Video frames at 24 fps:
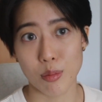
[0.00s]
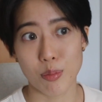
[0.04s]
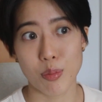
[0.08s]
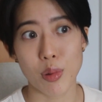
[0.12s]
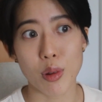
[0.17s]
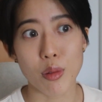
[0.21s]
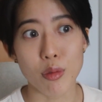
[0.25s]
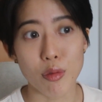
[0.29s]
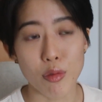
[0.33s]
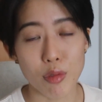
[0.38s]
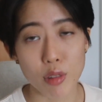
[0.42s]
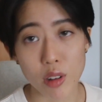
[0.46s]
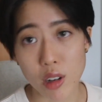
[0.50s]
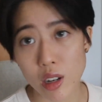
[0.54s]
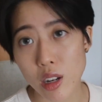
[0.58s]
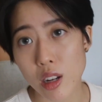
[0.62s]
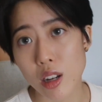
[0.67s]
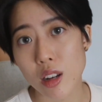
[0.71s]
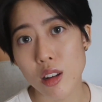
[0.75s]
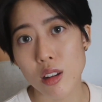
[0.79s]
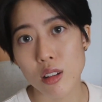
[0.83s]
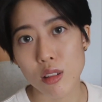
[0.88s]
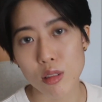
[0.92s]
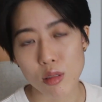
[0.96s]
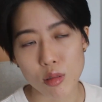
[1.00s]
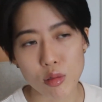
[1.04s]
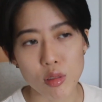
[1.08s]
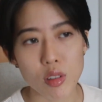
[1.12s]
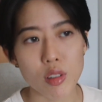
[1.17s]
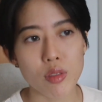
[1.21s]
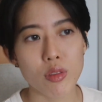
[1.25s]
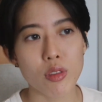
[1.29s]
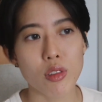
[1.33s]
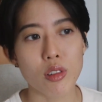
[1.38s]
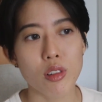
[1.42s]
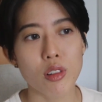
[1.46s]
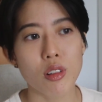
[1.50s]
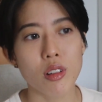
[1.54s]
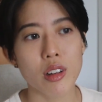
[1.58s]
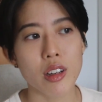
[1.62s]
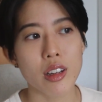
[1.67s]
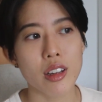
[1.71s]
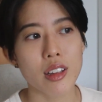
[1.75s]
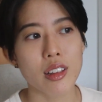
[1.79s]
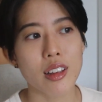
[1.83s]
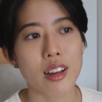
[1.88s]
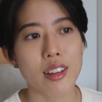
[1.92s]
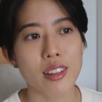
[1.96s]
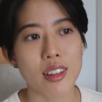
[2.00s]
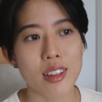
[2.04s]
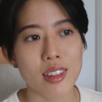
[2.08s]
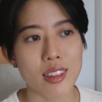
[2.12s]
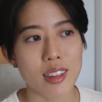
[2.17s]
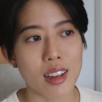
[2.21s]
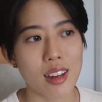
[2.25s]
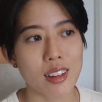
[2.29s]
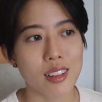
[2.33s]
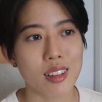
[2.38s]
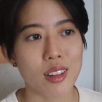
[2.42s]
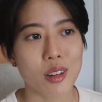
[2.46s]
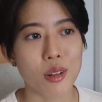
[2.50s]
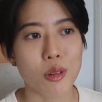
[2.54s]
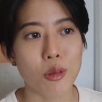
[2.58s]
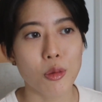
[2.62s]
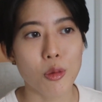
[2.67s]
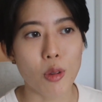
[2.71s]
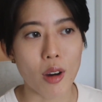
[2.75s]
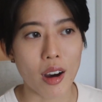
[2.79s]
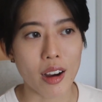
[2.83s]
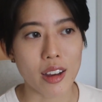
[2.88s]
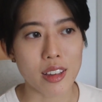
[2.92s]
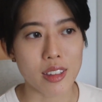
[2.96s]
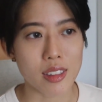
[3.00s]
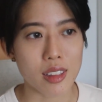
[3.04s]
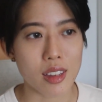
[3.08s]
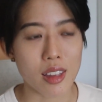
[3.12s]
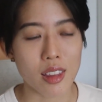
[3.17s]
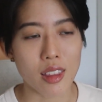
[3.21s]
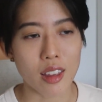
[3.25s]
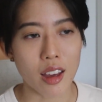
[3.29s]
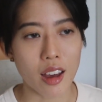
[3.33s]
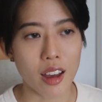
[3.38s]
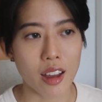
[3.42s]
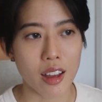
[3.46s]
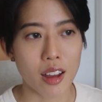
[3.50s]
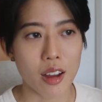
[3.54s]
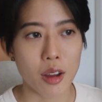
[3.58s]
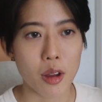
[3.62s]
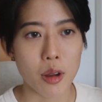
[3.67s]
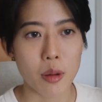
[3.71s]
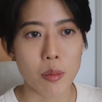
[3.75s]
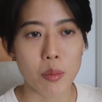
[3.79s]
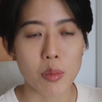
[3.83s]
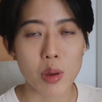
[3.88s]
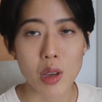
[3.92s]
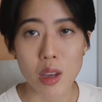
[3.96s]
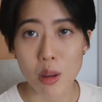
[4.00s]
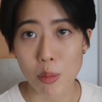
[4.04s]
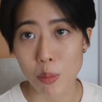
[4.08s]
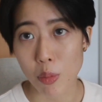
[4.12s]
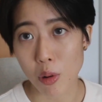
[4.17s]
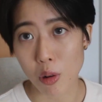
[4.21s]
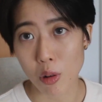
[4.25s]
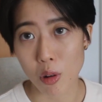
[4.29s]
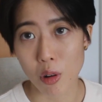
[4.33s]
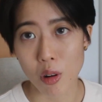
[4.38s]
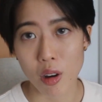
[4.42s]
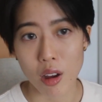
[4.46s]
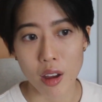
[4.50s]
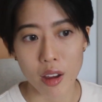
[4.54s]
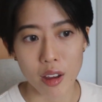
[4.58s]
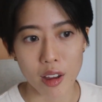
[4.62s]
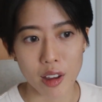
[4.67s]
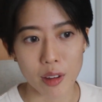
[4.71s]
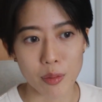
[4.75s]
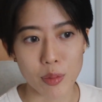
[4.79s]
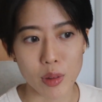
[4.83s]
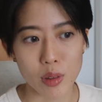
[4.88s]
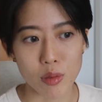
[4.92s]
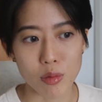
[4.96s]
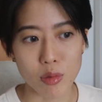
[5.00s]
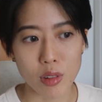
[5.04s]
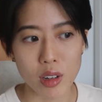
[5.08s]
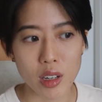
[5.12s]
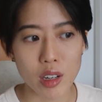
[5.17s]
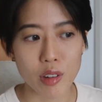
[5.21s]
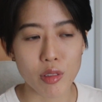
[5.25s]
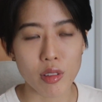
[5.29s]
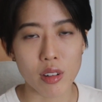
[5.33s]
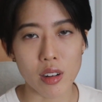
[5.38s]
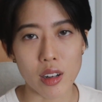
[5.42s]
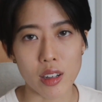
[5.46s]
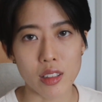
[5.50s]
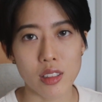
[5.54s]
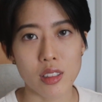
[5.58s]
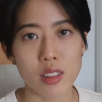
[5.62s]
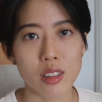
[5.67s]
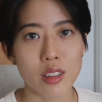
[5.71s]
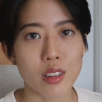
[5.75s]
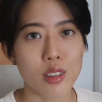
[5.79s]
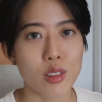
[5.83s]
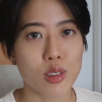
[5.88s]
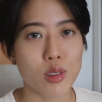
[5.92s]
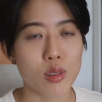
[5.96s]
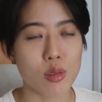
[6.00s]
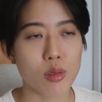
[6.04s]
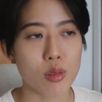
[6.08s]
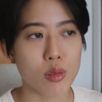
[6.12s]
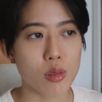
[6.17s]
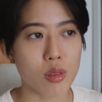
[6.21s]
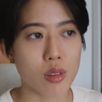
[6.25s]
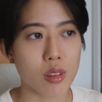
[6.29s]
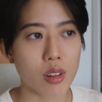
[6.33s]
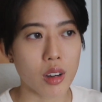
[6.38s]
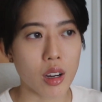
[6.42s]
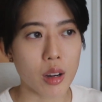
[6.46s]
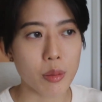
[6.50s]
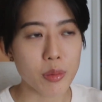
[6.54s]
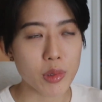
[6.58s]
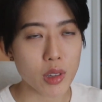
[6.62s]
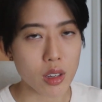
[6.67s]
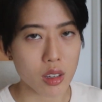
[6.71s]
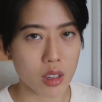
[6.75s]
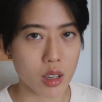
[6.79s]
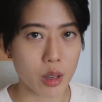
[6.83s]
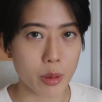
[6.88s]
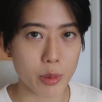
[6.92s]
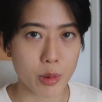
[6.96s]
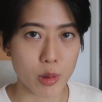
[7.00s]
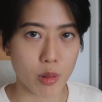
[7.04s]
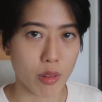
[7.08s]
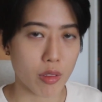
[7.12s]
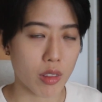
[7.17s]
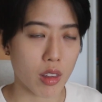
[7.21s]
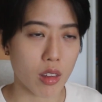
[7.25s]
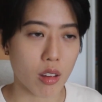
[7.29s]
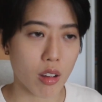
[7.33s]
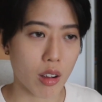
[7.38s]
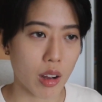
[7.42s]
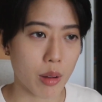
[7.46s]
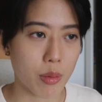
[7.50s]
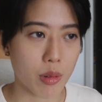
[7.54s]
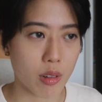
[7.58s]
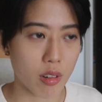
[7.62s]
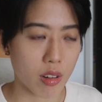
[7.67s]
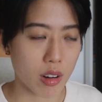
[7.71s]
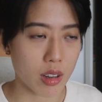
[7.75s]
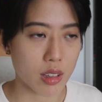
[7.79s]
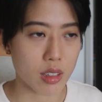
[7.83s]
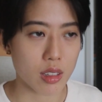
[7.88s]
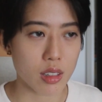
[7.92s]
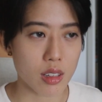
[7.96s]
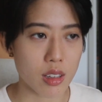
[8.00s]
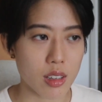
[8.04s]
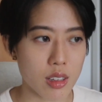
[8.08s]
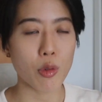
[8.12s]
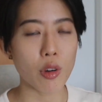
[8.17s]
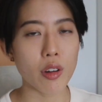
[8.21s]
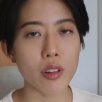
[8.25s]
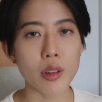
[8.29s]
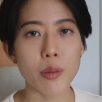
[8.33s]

been really useful in understanding why is it that people have been really reluctant to come to terms with the climate crisis.